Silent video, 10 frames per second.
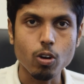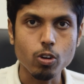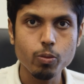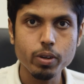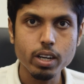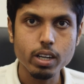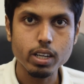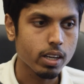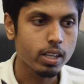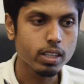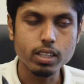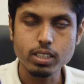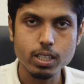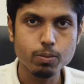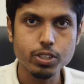document in the
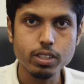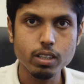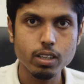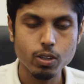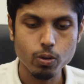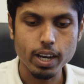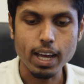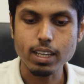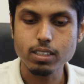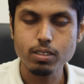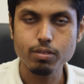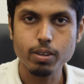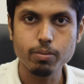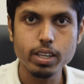description. You can access from